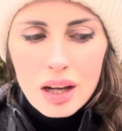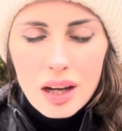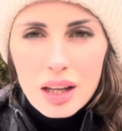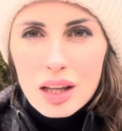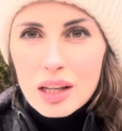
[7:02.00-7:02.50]
I
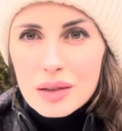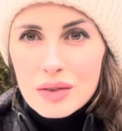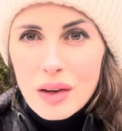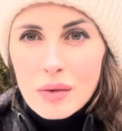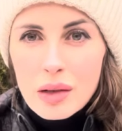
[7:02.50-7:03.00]
think it was
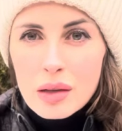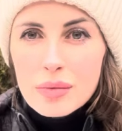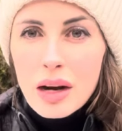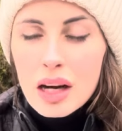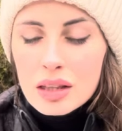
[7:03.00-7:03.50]
February and
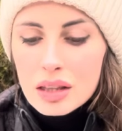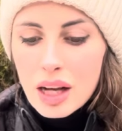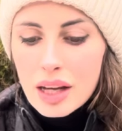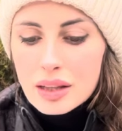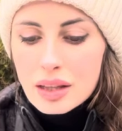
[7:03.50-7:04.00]
March
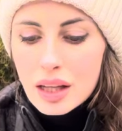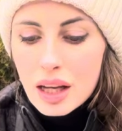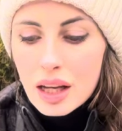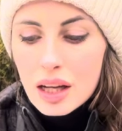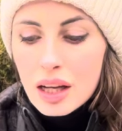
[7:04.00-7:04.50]
last
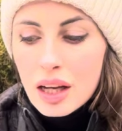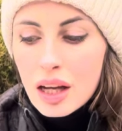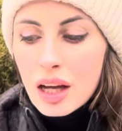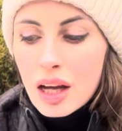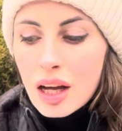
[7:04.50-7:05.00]
year
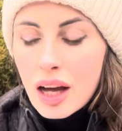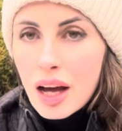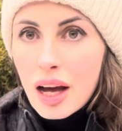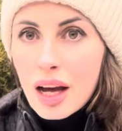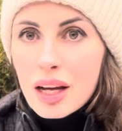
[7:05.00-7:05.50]

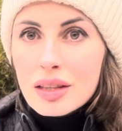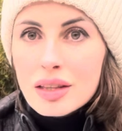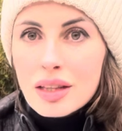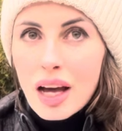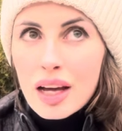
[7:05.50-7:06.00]
and
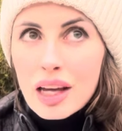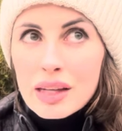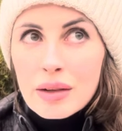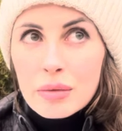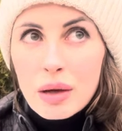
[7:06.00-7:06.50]
I
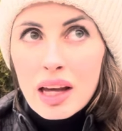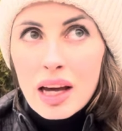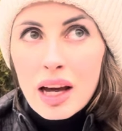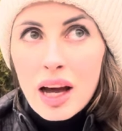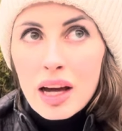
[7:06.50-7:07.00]
came up here
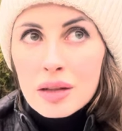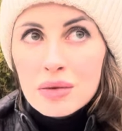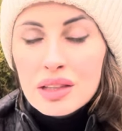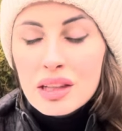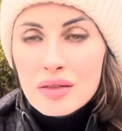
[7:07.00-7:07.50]
and it
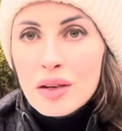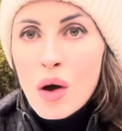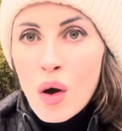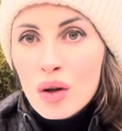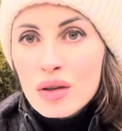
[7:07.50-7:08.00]
was even
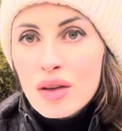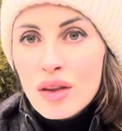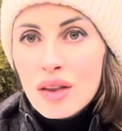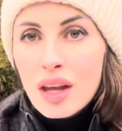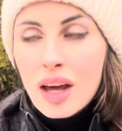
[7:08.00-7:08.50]
colder
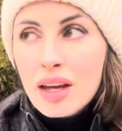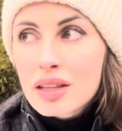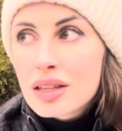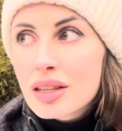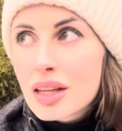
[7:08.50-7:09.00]
than
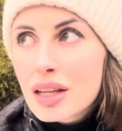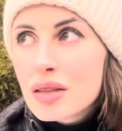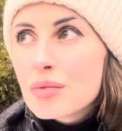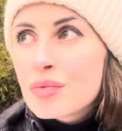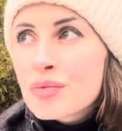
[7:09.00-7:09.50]
this
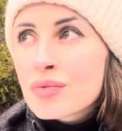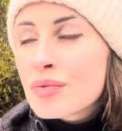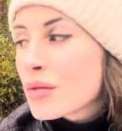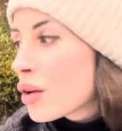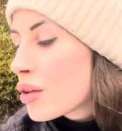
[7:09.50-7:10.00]

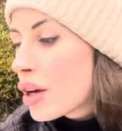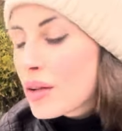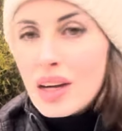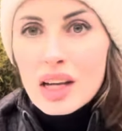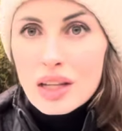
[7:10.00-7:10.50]
although
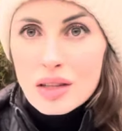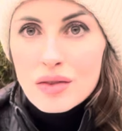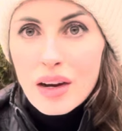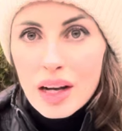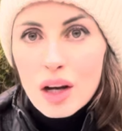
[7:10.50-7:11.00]
it is
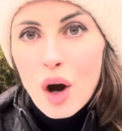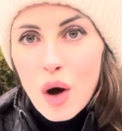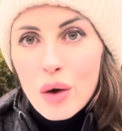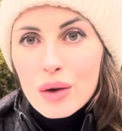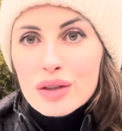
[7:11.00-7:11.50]
very
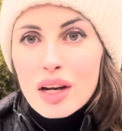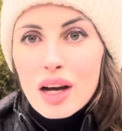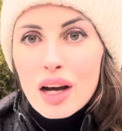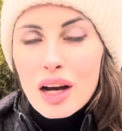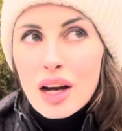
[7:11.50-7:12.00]
cold,
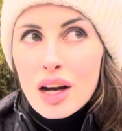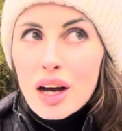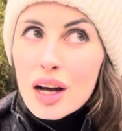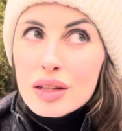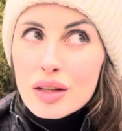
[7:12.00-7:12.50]

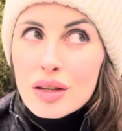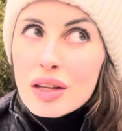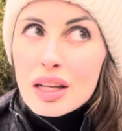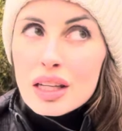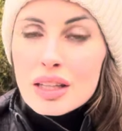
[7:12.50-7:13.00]
I don't
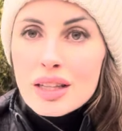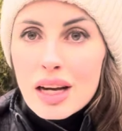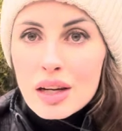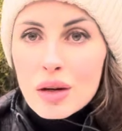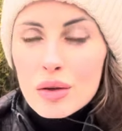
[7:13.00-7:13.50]
think it's that
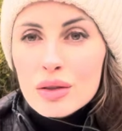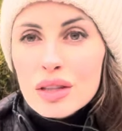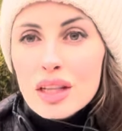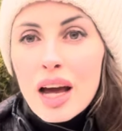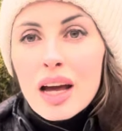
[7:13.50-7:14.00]
cold
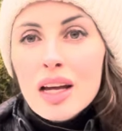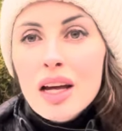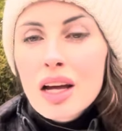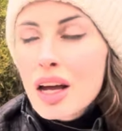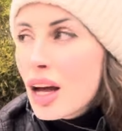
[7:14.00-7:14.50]
today,
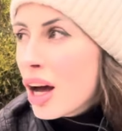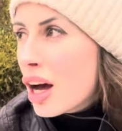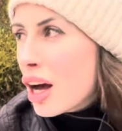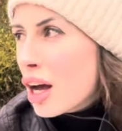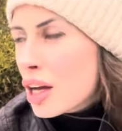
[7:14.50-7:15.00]

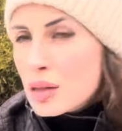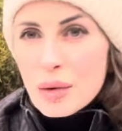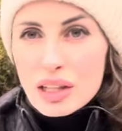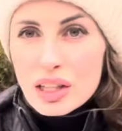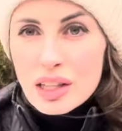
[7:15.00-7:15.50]
uh,
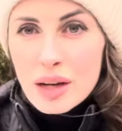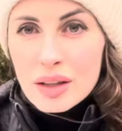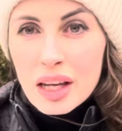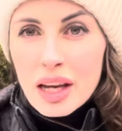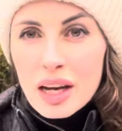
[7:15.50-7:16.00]
especially down
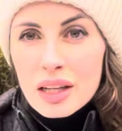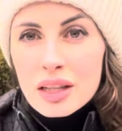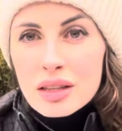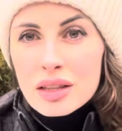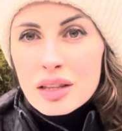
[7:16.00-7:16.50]
here
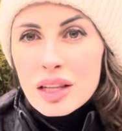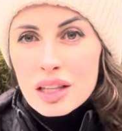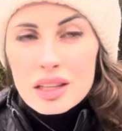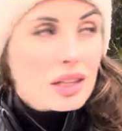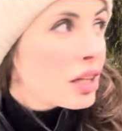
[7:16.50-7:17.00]
because
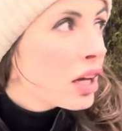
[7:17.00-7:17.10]
it's